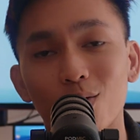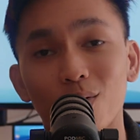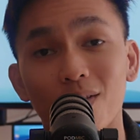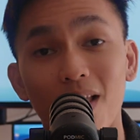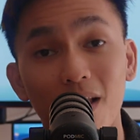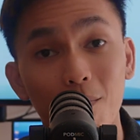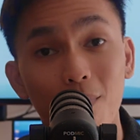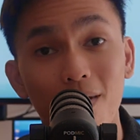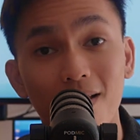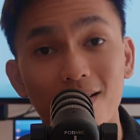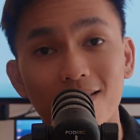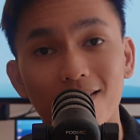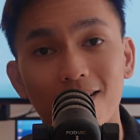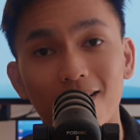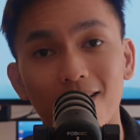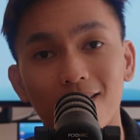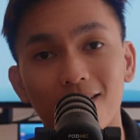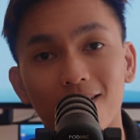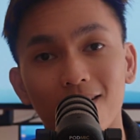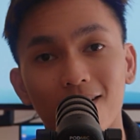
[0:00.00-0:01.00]
So that being
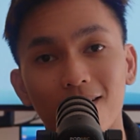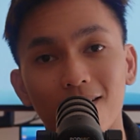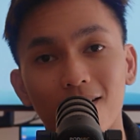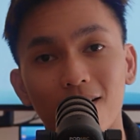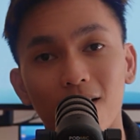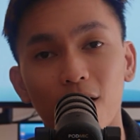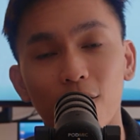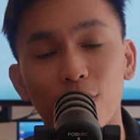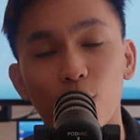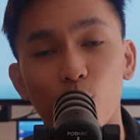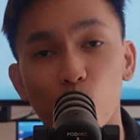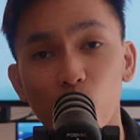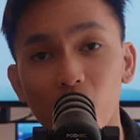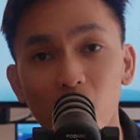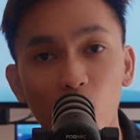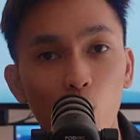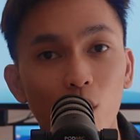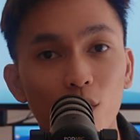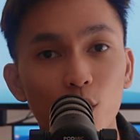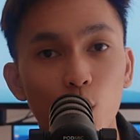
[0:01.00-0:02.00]
said, if you
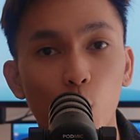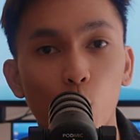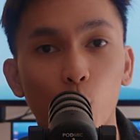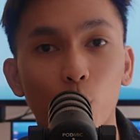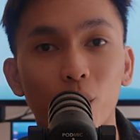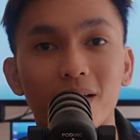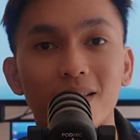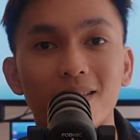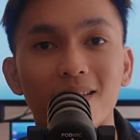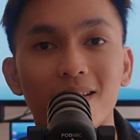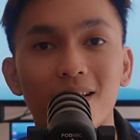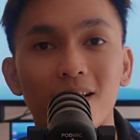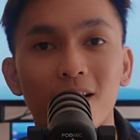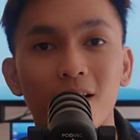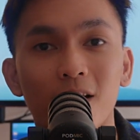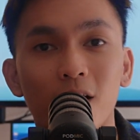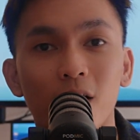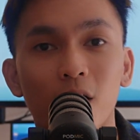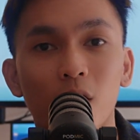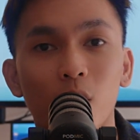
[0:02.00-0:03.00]
really want to quit,
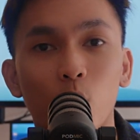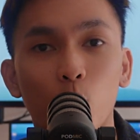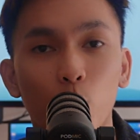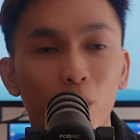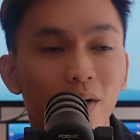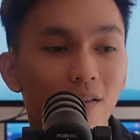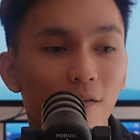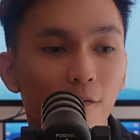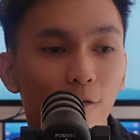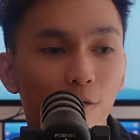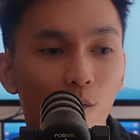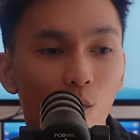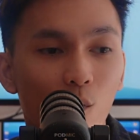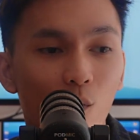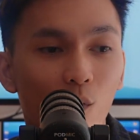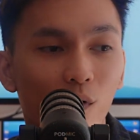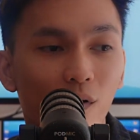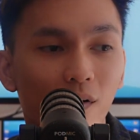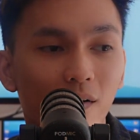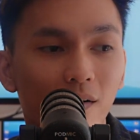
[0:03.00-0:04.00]
quit
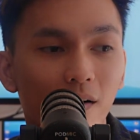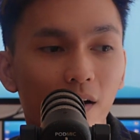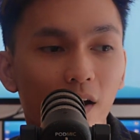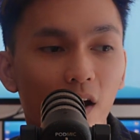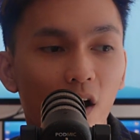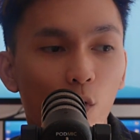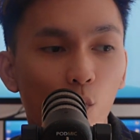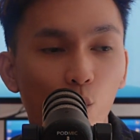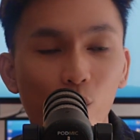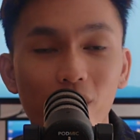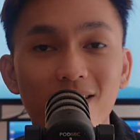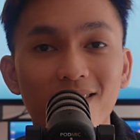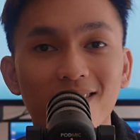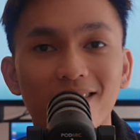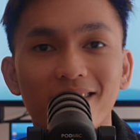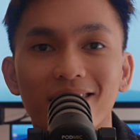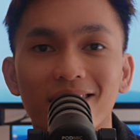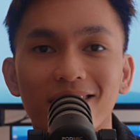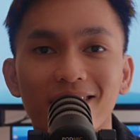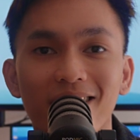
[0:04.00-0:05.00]
for a
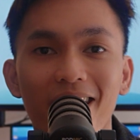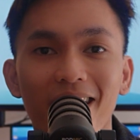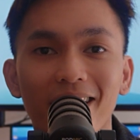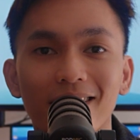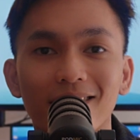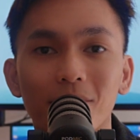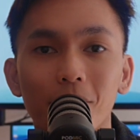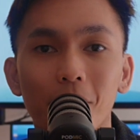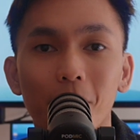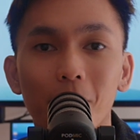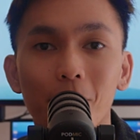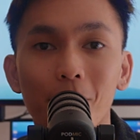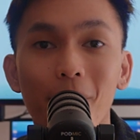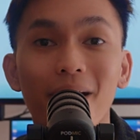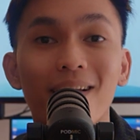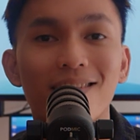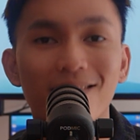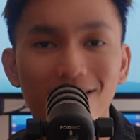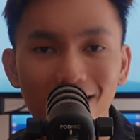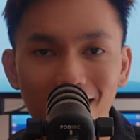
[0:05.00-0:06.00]
reason that
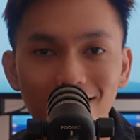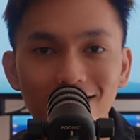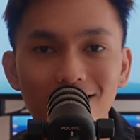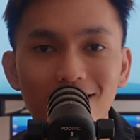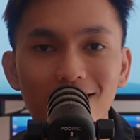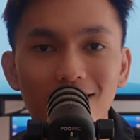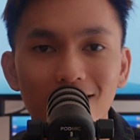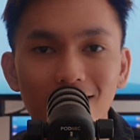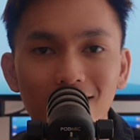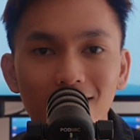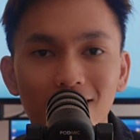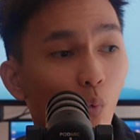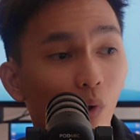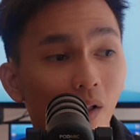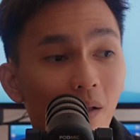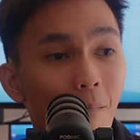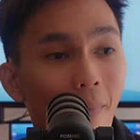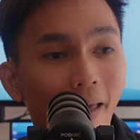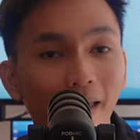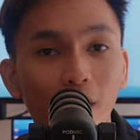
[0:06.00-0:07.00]
makes sense.
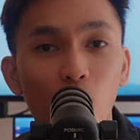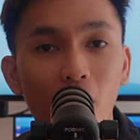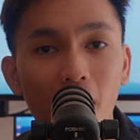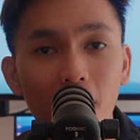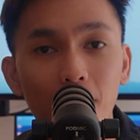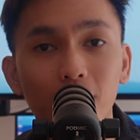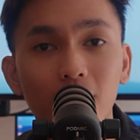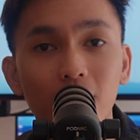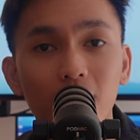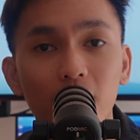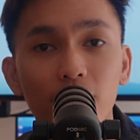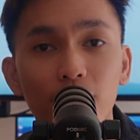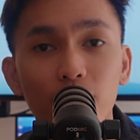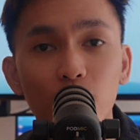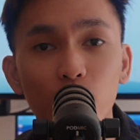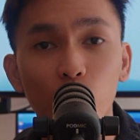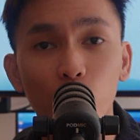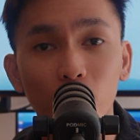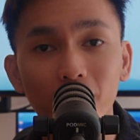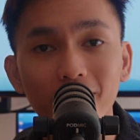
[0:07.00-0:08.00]
Will it make you happy if
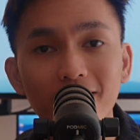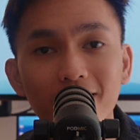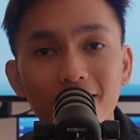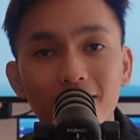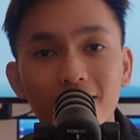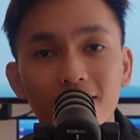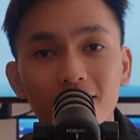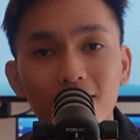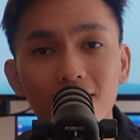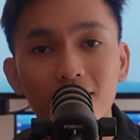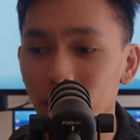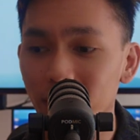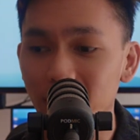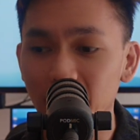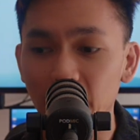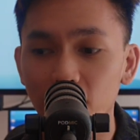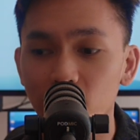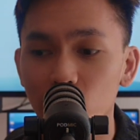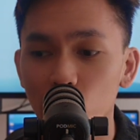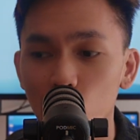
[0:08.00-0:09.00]
you quit? Will
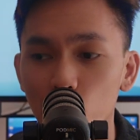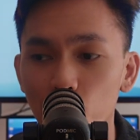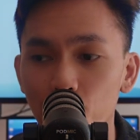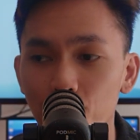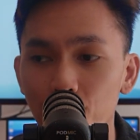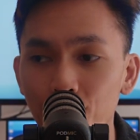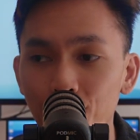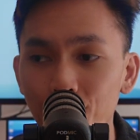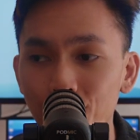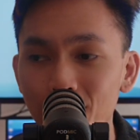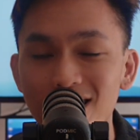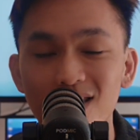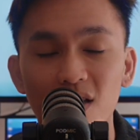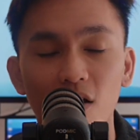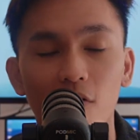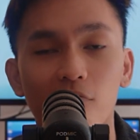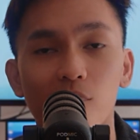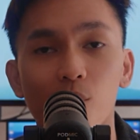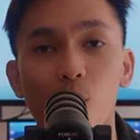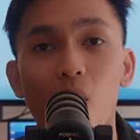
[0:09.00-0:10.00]
it give you peace
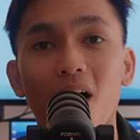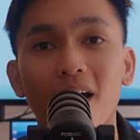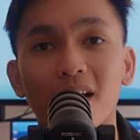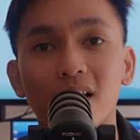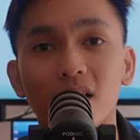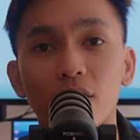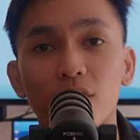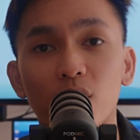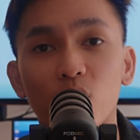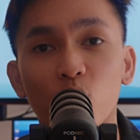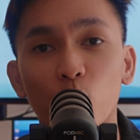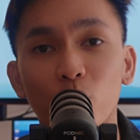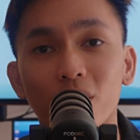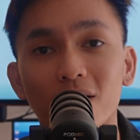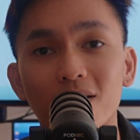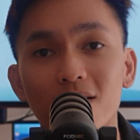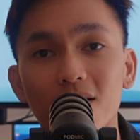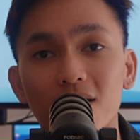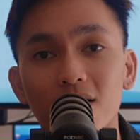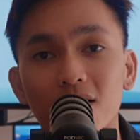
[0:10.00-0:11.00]
of mind if you
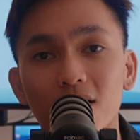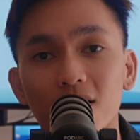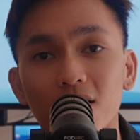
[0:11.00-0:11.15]
quit?